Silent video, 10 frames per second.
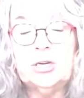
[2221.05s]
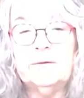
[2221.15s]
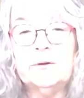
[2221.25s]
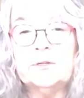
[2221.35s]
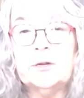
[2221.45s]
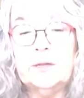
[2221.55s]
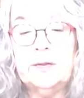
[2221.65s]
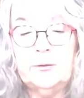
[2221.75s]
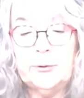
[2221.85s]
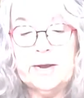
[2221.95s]
share for soil
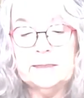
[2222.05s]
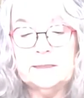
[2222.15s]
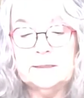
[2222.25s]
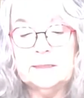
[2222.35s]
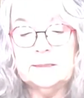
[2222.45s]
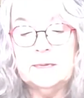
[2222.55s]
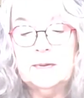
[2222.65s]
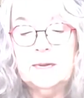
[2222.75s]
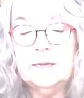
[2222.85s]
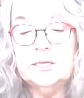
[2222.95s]
health practices,
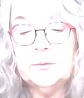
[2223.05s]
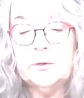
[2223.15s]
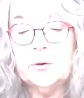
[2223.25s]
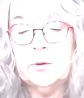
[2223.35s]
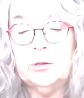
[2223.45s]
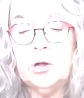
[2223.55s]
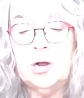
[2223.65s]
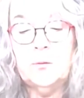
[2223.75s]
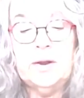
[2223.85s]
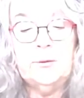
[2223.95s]
this would go a
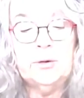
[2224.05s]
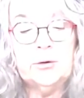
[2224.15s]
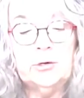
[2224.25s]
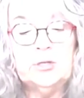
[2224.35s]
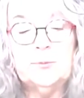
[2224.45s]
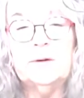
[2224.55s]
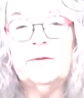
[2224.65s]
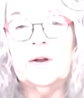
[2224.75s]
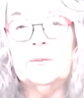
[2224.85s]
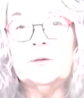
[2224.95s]
long way to encourage more
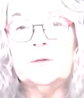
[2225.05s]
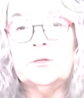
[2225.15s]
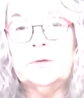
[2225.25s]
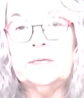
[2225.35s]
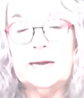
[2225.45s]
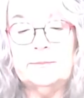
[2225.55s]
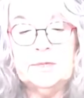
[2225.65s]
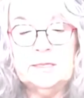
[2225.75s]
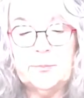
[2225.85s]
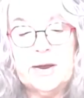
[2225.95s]
farmers to
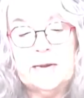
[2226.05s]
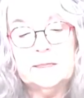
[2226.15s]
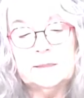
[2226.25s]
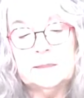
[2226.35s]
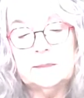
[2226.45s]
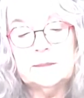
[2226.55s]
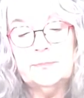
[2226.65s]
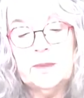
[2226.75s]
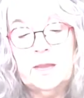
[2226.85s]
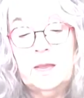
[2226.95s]
adopt these practices.
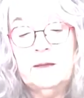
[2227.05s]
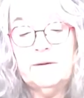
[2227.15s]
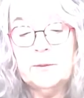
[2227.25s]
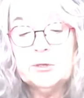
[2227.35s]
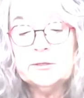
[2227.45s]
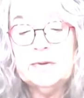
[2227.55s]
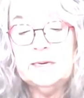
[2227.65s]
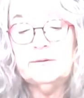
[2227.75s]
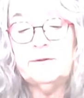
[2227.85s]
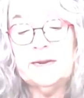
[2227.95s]
Farmers
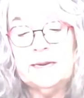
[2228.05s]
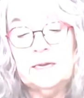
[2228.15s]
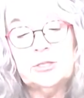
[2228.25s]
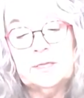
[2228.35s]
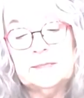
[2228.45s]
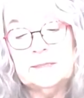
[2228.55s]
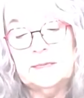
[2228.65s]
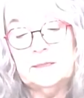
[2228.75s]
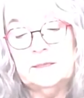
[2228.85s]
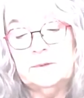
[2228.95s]
need financial
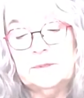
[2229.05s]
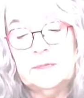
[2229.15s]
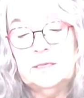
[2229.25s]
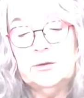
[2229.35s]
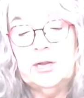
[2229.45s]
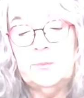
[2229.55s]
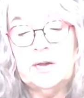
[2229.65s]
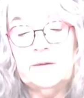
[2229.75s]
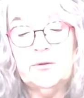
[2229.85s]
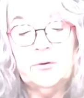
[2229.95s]
incentives to help
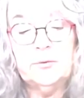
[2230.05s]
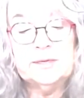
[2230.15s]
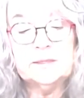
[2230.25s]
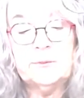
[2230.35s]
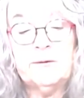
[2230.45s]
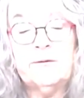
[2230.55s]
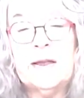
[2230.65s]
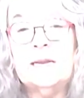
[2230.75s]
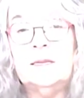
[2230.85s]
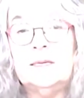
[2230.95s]
cover the risks of
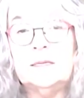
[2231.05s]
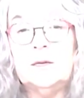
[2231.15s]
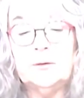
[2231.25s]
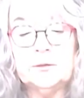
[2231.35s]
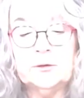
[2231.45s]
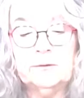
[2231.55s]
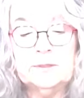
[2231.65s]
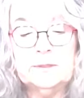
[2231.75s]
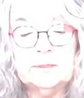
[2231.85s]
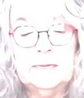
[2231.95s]
providing these
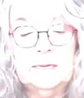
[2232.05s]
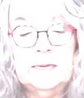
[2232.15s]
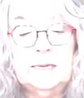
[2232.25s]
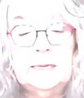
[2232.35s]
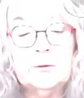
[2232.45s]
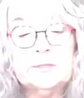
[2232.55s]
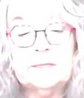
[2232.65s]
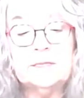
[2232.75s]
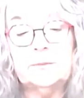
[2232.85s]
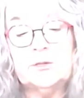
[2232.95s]

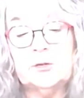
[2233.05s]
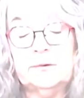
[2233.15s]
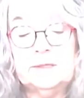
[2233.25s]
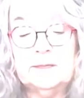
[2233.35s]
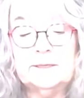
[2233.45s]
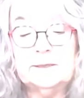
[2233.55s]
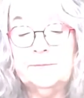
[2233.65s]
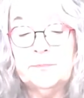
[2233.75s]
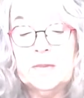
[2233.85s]
ecosystem services.